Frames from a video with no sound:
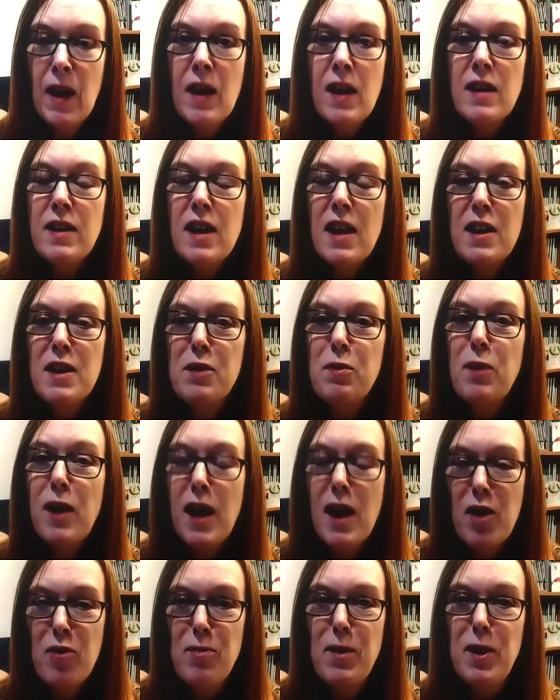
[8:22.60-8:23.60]
Yes, we
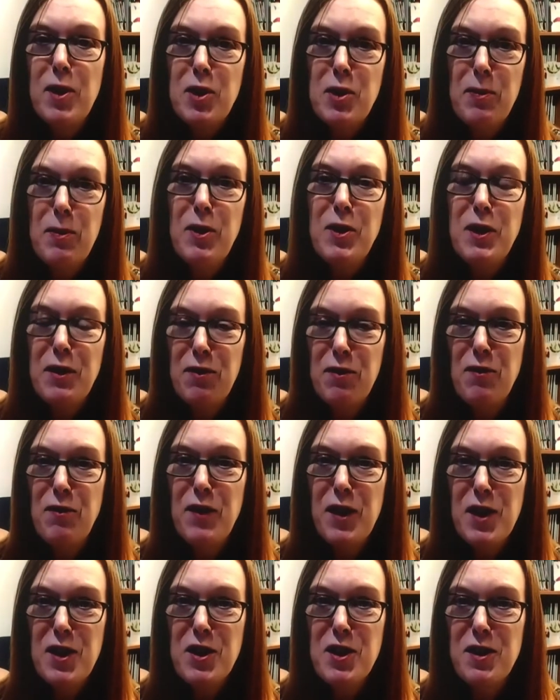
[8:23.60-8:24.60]
have multiple different
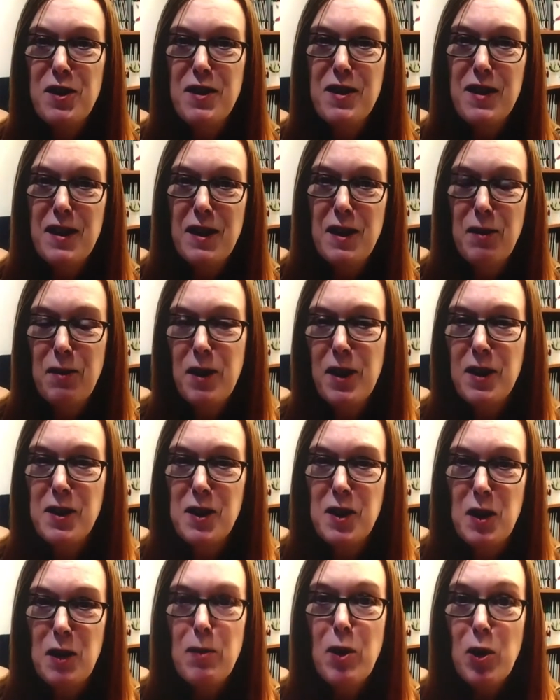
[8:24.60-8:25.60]
versions in the works
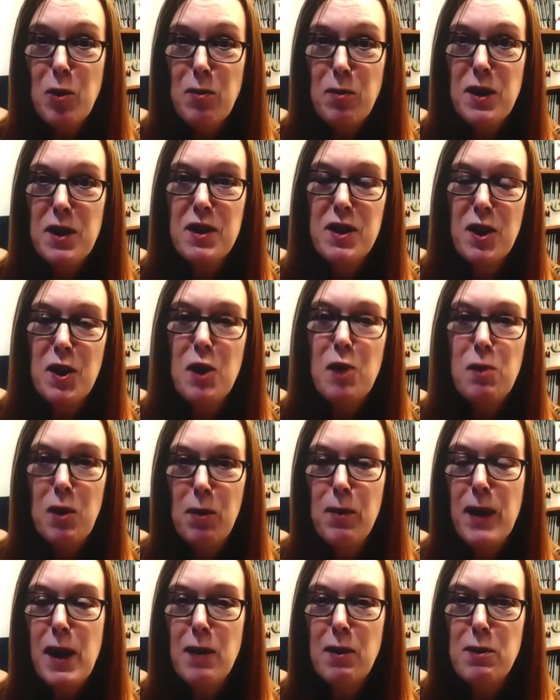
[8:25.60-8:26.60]
at the moment, so that we'll
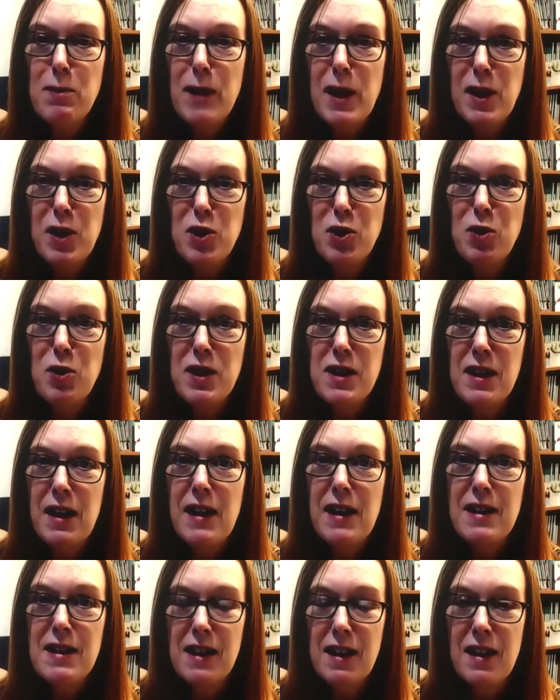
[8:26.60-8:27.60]
be able to make a choice
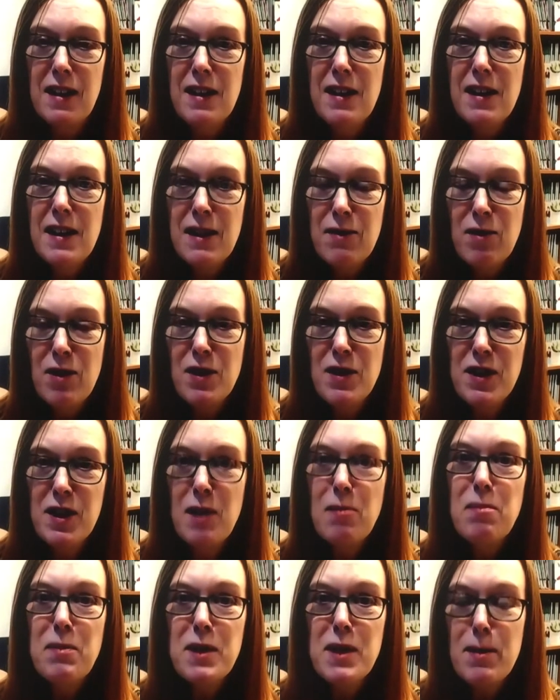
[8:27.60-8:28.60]
later. There are
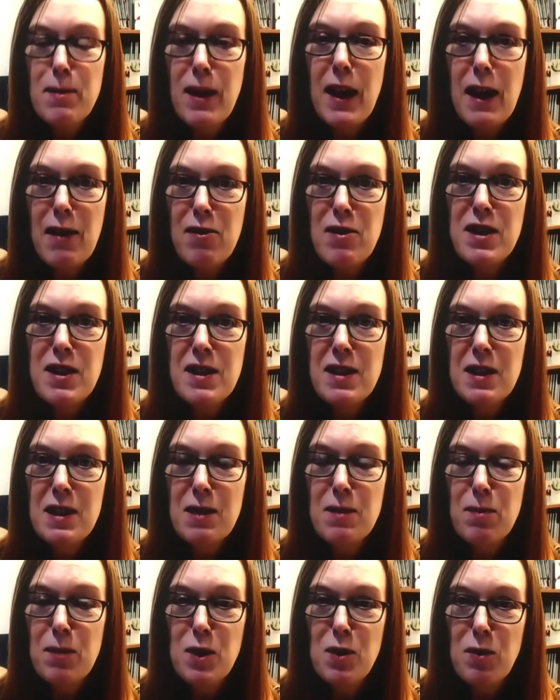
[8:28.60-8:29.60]
some similarities
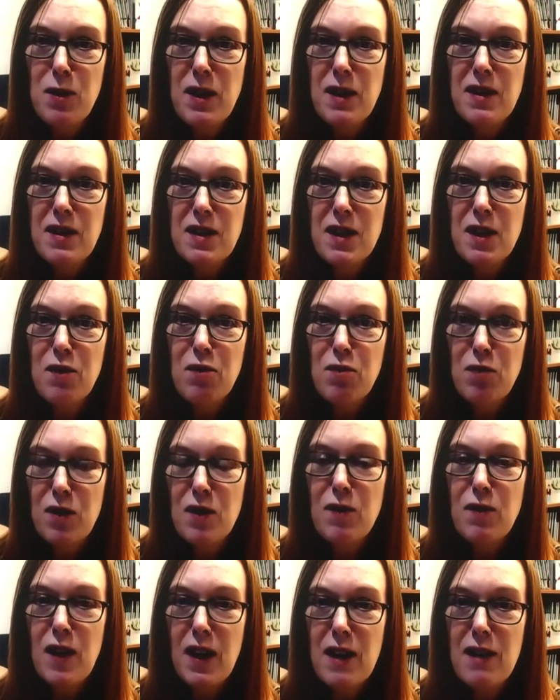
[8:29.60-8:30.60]
between the different
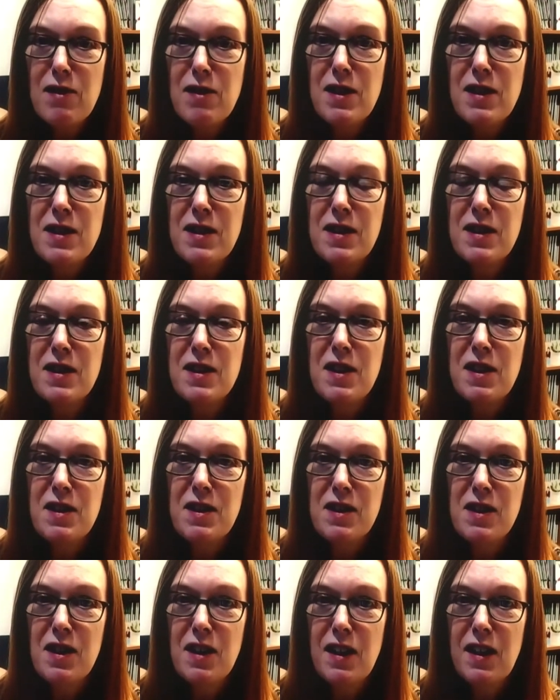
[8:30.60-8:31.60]
variants that are
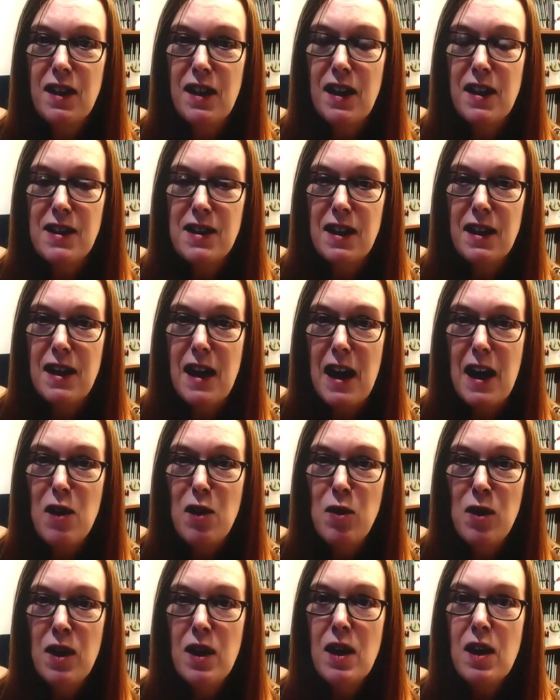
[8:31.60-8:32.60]
circulating now,
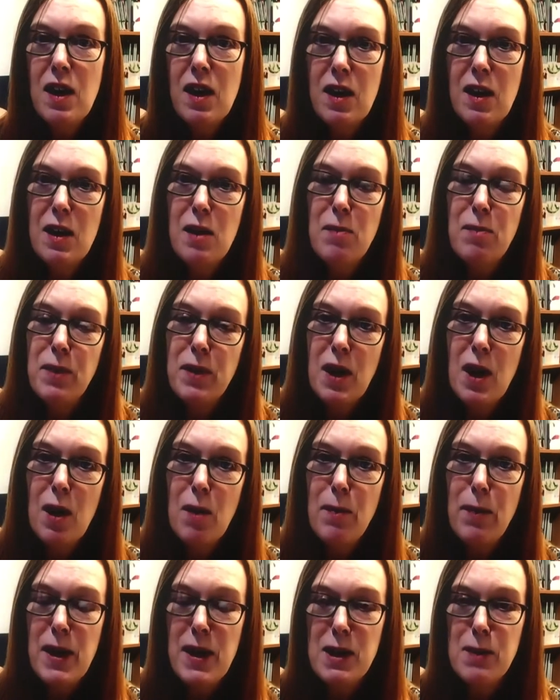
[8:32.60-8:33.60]
but our
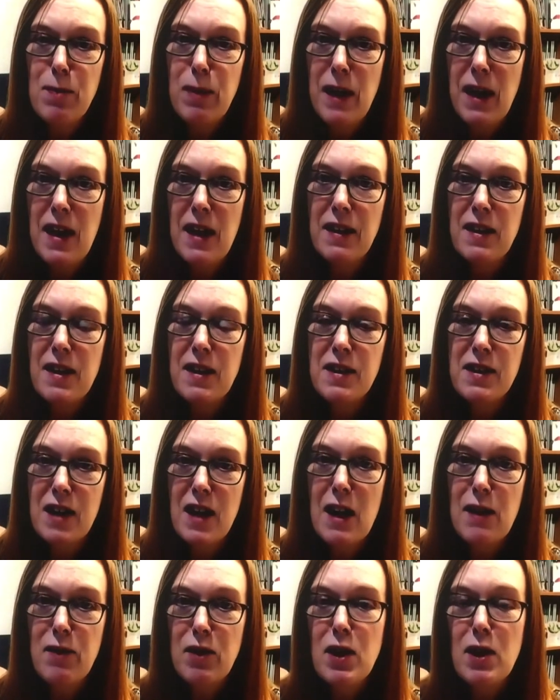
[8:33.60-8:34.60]
best plan is to
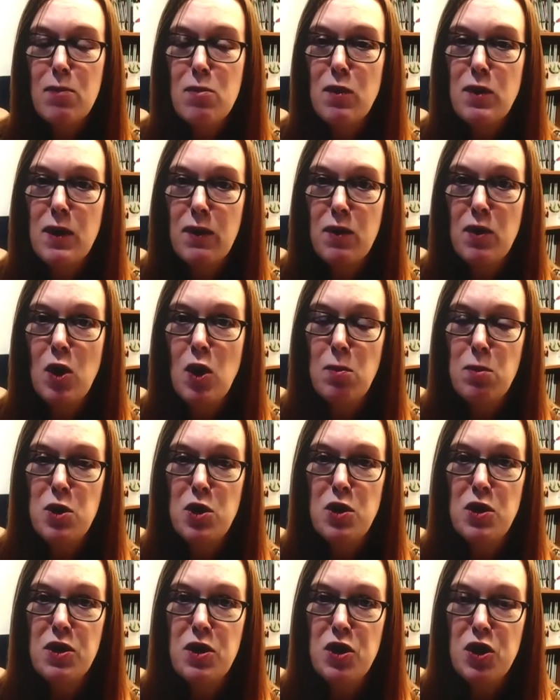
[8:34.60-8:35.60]
have a number of different
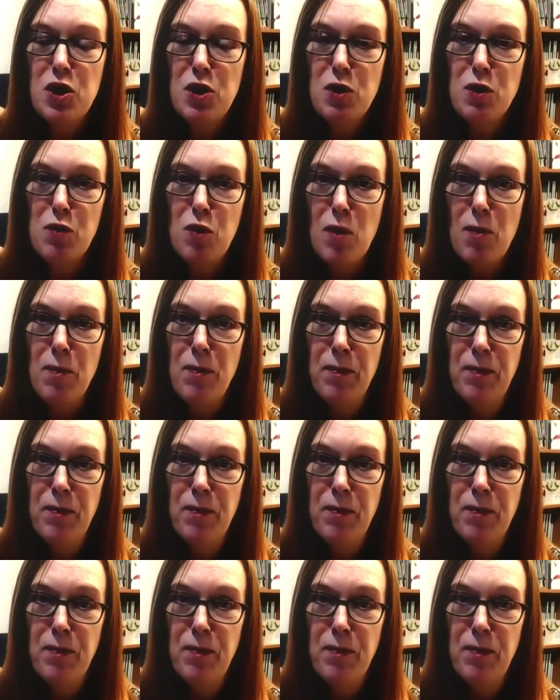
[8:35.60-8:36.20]
options to choose from.